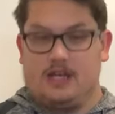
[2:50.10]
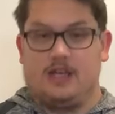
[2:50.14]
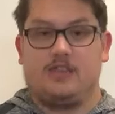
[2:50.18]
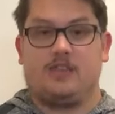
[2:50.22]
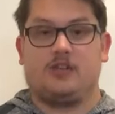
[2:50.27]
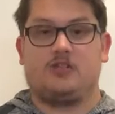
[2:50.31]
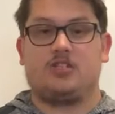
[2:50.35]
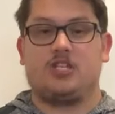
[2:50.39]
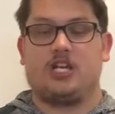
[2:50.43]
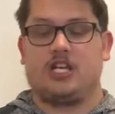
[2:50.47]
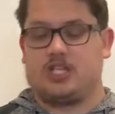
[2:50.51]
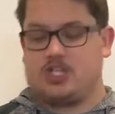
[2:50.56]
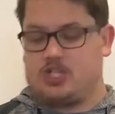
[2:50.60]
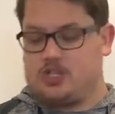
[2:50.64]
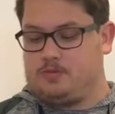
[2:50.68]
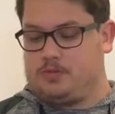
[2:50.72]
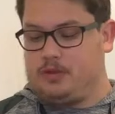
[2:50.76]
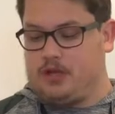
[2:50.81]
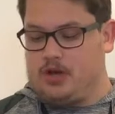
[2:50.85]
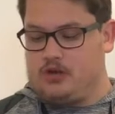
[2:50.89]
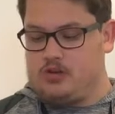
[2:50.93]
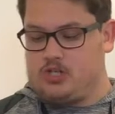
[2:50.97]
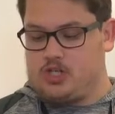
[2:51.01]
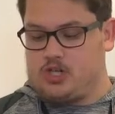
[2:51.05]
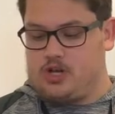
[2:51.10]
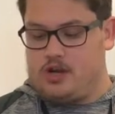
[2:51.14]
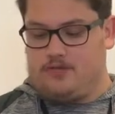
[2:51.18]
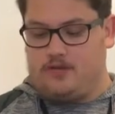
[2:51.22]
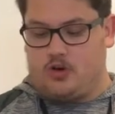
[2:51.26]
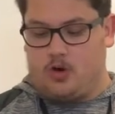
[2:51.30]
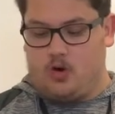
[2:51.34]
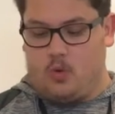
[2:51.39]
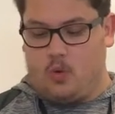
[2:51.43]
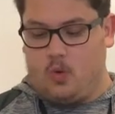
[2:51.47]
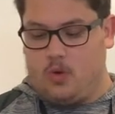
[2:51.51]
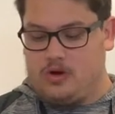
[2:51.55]
There's an explosion of
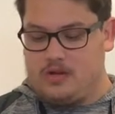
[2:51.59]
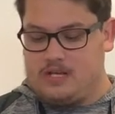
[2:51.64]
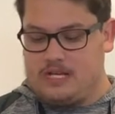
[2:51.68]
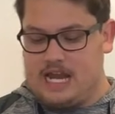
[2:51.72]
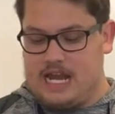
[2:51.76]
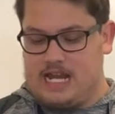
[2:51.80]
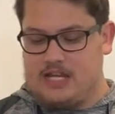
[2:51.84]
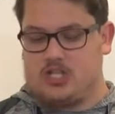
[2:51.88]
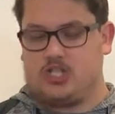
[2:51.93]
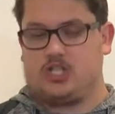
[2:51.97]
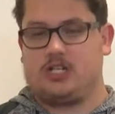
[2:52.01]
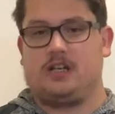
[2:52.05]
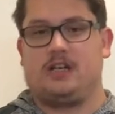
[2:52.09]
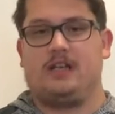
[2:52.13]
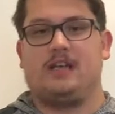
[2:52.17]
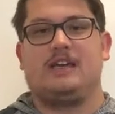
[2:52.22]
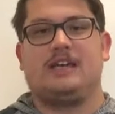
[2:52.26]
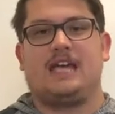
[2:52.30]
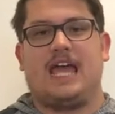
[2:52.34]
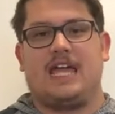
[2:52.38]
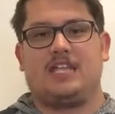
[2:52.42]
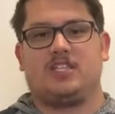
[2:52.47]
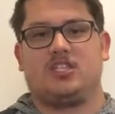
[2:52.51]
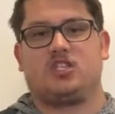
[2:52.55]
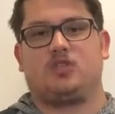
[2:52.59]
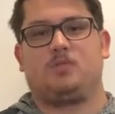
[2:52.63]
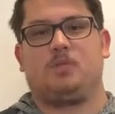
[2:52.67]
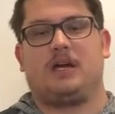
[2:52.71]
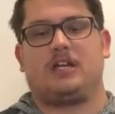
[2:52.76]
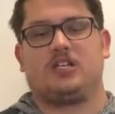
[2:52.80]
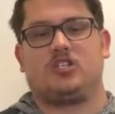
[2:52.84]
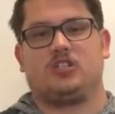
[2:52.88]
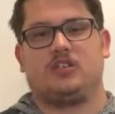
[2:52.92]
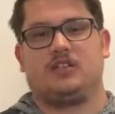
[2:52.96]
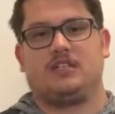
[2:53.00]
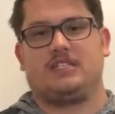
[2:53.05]
coordination and
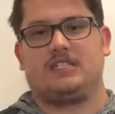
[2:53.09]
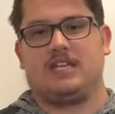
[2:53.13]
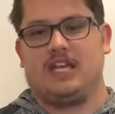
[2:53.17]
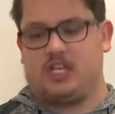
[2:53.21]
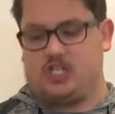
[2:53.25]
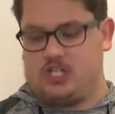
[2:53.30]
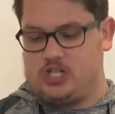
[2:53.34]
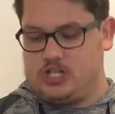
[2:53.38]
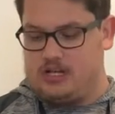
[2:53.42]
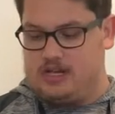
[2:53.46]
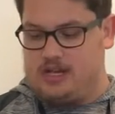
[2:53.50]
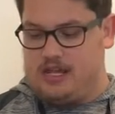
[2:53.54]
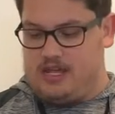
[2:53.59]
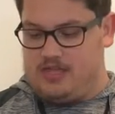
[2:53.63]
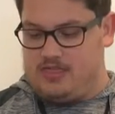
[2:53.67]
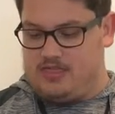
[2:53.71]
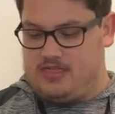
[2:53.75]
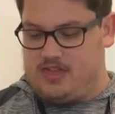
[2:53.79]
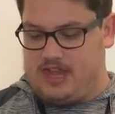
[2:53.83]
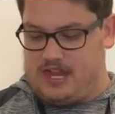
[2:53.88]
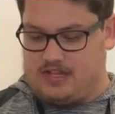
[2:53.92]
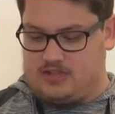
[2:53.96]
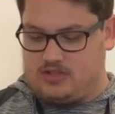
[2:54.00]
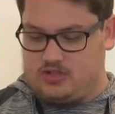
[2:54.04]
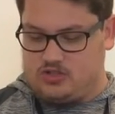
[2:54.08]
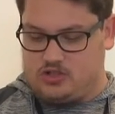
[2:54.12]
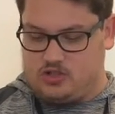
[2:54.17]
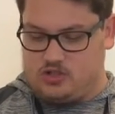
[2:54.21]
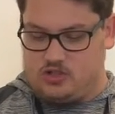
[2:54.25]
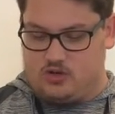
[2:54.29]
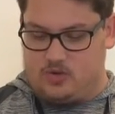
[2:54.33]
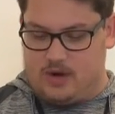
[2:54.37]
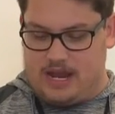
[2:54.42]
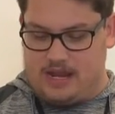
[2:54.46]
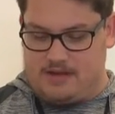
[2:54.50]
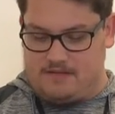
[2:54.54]
specialization thanks
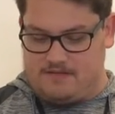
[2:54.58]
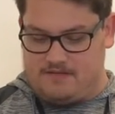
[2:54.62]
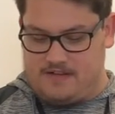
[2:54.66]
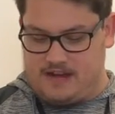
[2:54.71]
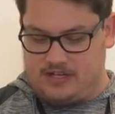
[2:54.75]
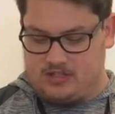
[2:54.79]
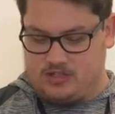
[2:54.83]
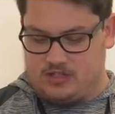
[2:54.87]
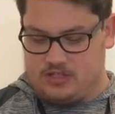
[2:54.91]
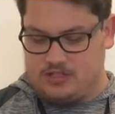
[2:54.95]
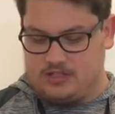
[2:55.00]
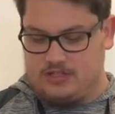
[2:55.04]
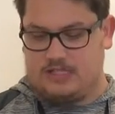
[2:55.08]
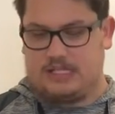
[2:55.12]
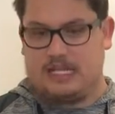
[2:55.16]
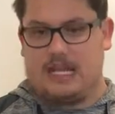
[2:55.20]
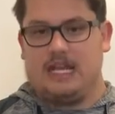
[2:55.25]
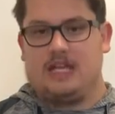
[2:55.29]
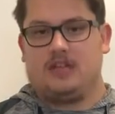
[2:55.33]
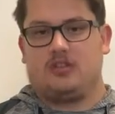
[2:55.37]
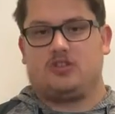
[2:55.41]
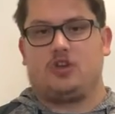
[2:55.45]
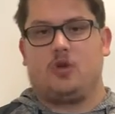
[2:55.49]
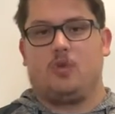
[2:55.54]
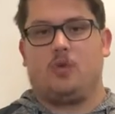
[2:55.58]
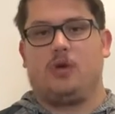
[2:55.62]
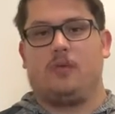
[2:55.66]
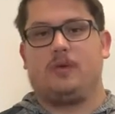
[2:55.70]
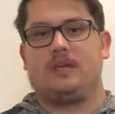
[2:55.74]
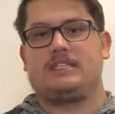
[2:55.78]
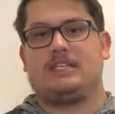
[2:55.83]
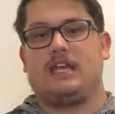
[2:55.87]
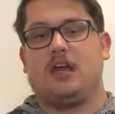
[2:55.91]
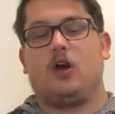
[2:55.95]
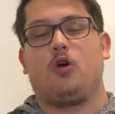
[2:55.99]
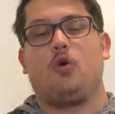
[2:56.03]
to inventions. So when we
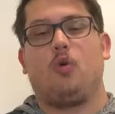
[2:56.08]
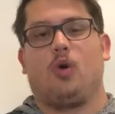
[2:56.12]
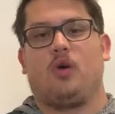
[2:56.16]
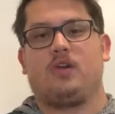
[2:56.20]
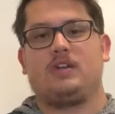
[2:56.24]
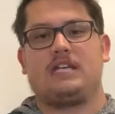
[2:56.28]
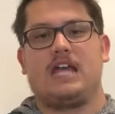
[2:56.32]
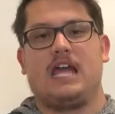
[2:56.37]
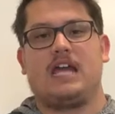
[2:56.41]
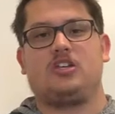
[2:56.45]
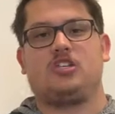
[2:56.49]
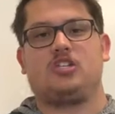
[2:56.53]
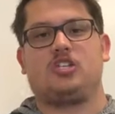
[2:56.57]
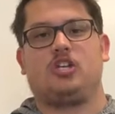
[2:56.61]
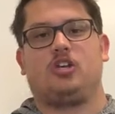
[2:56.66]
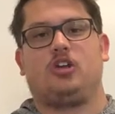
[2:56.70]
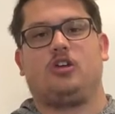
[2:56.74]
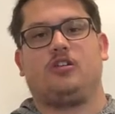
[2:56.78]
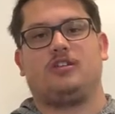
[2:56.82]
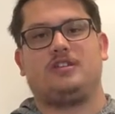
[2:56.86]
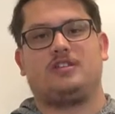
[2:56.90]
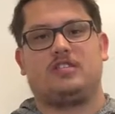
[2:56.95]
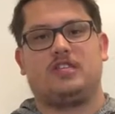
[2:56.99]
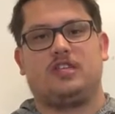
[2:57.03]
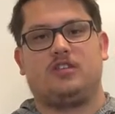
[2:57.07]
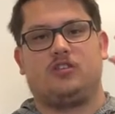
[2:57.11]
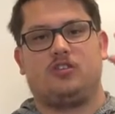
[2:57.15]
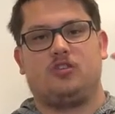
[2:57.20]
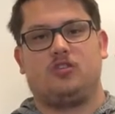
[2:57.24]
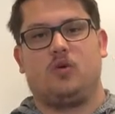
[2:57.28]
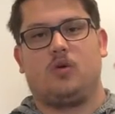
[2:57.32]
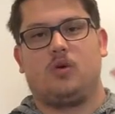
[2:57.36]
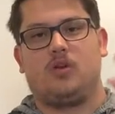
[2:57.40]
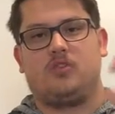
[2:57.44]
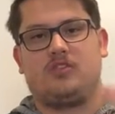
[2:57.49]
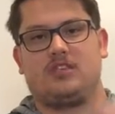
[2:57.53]
say coordination, you're going to see the
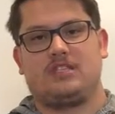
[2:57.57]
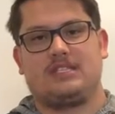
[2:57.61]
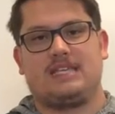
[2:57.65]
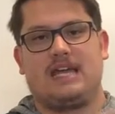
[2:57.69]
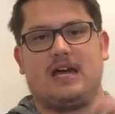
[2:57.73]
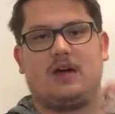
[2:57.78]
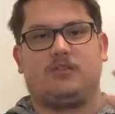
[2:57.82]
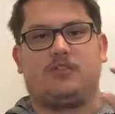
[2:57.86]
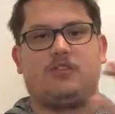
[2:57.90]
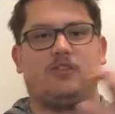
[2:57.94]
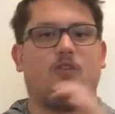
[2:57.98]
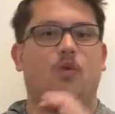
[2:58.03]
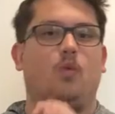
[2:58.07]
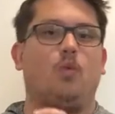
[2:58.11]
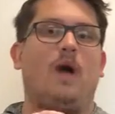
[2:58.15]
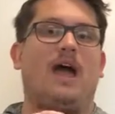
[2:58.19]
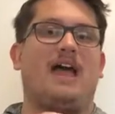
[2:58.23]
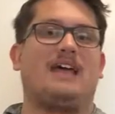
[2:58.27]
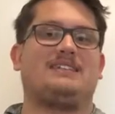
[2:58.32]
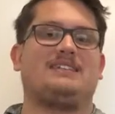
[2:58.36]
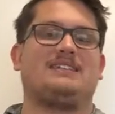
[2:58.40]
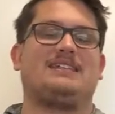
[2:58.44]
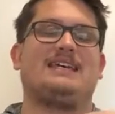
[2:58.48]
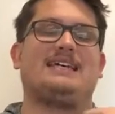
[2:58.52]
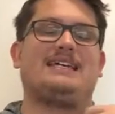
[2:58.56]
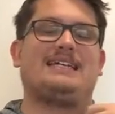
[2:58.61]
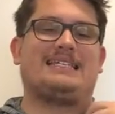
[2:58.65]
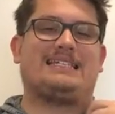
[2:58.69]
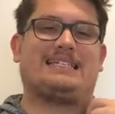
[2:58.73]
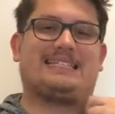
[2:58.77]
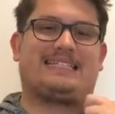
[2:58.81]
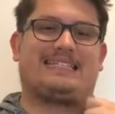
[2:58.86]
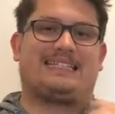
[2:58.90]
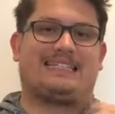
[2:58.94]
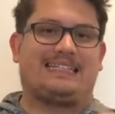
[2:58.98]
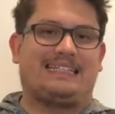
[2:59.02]
North, the South, and the West
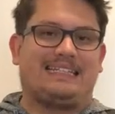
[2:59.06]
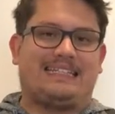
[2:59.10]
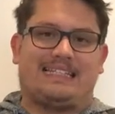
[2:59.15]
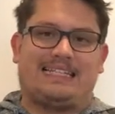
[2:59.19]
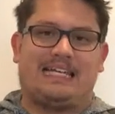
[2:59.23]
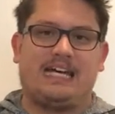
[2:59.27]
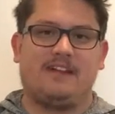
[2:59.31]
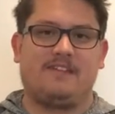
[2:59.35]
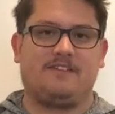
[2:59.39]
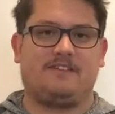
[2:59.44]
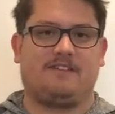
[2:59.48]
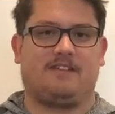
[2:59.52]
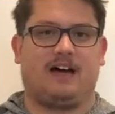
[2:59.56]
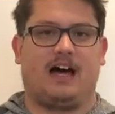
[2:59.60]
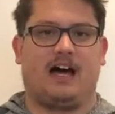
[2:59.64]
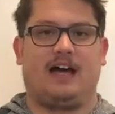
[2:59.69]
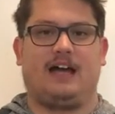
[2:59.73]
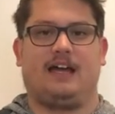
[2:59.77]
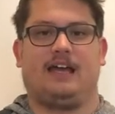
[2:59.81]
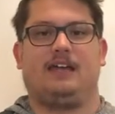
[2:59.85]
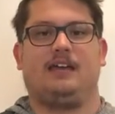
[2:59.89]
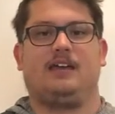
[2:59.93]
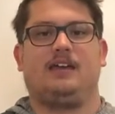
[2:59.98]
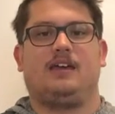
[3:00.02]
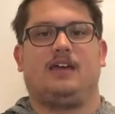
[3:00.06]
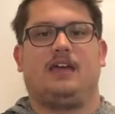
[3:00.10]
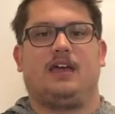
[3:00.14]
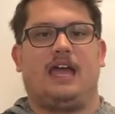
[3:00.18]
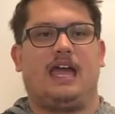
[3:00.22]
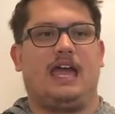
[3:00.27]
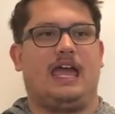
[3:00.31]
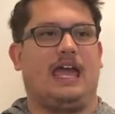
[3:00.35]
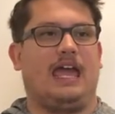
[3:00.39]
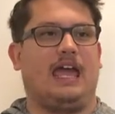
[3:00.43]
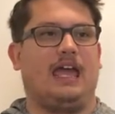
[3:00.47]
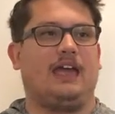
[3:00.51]
solidify
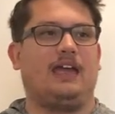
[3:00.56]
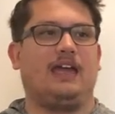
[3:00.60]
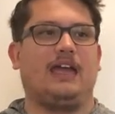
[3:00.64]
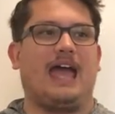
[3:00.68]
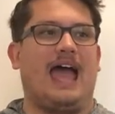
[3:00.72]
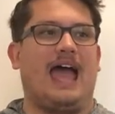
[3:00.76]
an